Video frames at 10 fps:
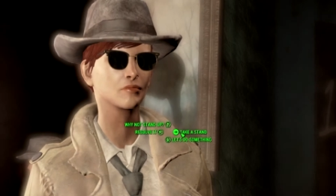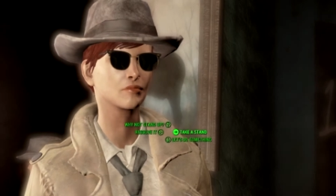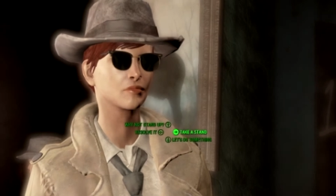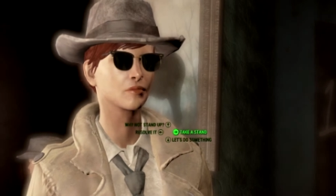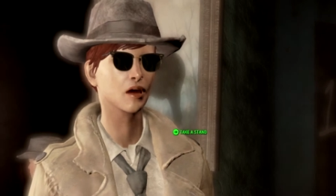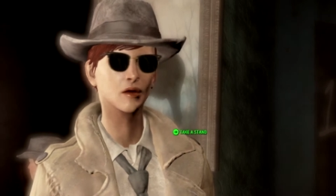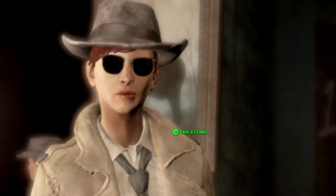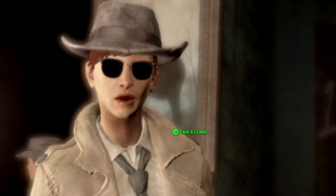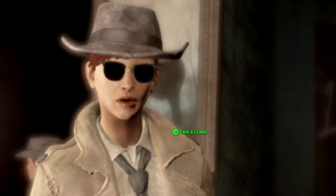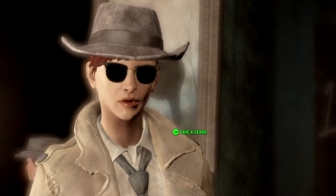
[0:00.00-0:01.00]
Take Come a
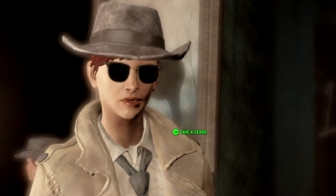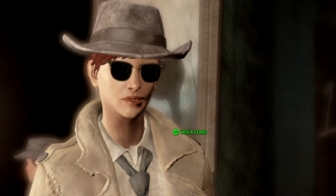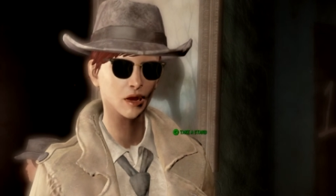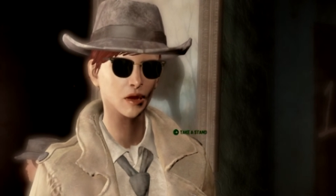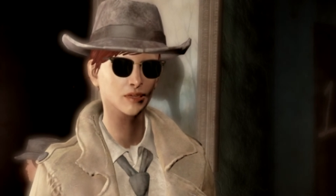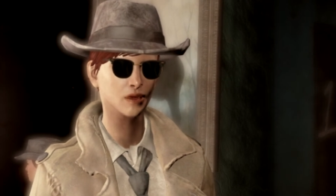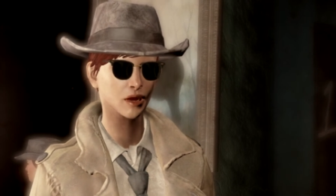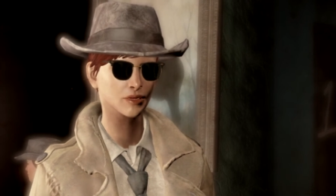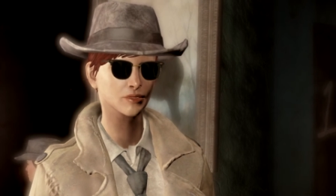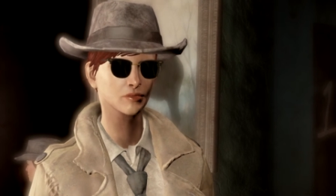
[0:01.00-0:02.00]
stand. Come on, man. Take a
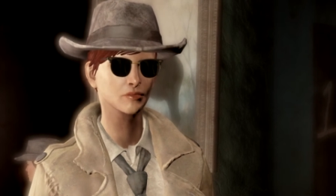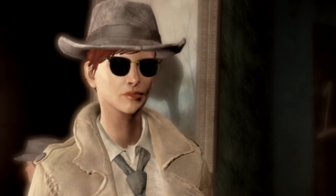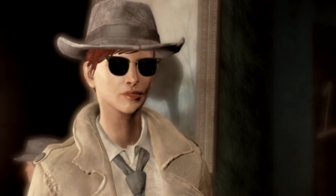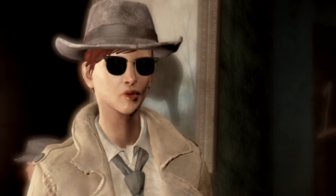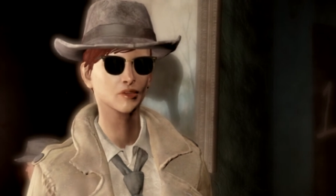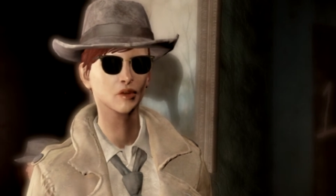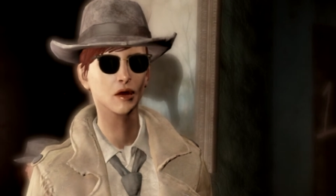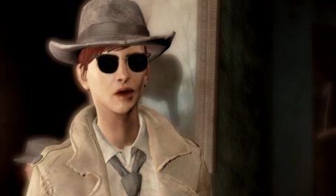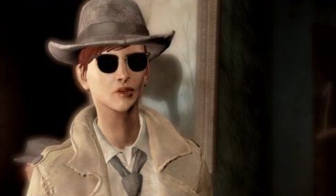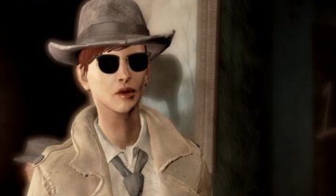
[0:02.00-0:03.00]
stand. Don't
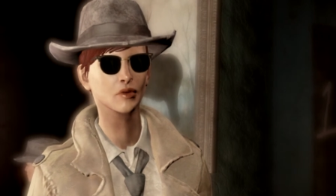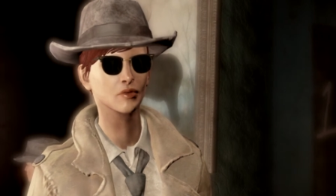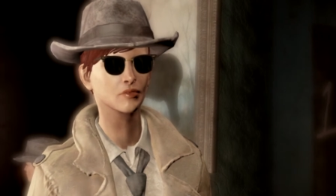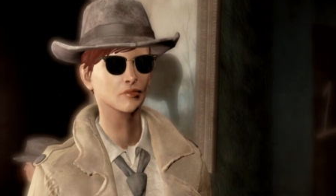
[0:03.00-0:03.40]
chicken out here.